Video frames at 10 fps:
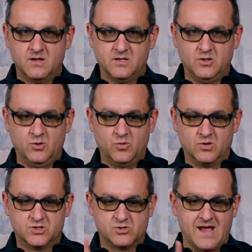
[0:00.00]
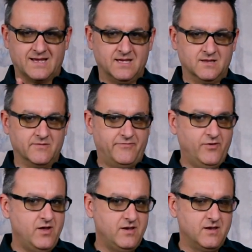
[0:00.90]
you were tracking the
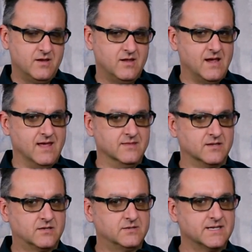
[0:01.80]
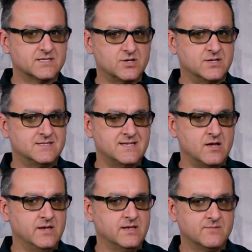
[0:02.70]
foot and the click started
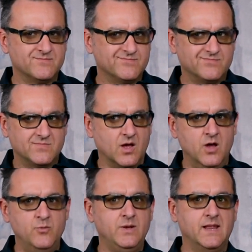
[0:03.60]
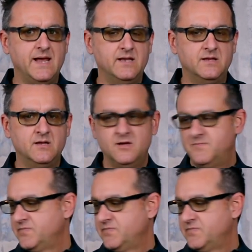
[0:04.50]
sounding unrelated,